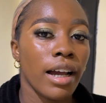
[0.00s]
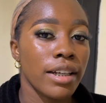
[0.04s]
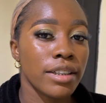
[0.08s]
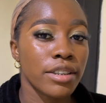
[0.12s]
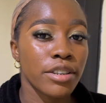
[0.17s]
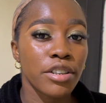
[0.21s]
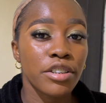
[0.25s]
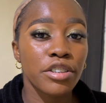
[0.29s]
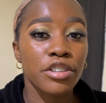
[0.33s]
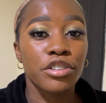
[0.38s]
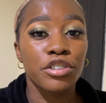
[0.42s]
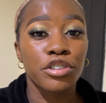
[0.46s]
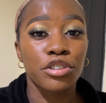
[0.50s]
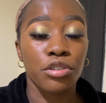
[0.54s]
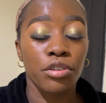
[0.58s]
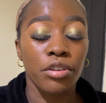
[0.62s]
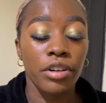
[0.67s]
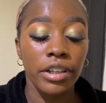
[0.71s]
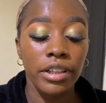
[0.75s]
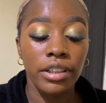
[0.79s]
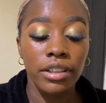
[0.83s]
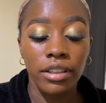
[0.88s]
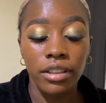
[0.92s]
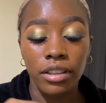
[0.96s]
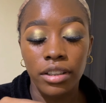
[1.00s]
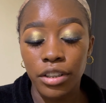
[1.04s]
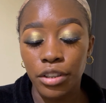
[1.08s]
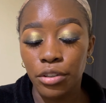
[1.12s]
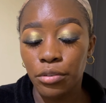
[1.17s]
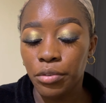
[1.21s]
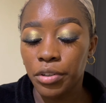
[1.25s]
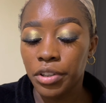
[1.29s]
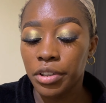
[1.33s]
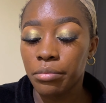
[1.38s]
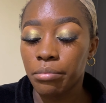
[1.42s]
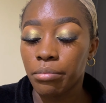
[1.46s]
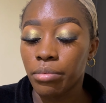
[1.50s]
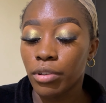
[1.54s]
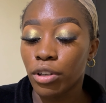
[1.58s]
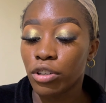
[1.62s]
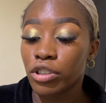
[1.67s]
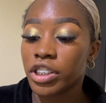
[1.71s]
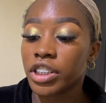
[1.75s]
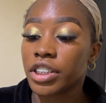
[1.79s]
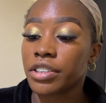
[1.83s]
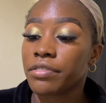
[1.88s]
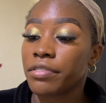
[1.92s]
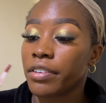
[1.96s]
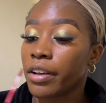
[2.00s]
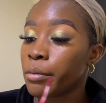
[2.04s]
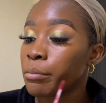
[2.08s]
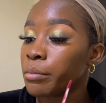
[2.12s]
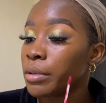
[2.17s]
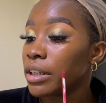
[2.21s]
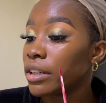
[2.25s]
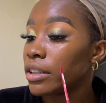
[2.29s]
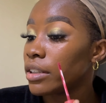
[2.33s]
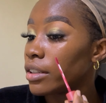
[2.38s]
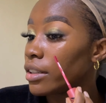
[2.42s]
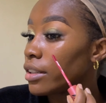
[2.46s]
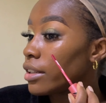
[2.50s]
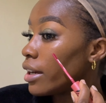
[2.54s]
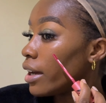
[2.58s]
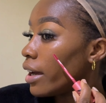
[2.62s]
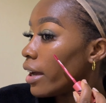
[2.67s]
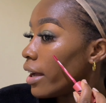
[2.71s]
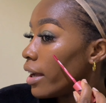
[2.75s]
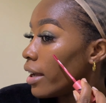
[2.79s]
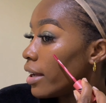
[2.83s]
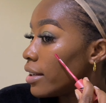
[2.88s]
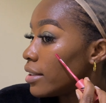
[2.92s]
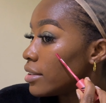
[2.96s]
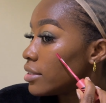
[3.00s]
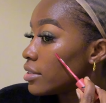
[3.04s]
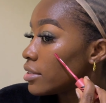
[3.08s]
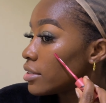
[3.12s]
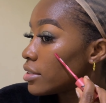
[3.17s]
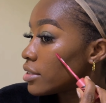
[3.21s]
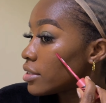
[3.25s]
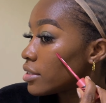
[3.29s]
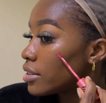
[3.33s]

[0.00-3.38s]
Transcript: I just joined the liquid blush family and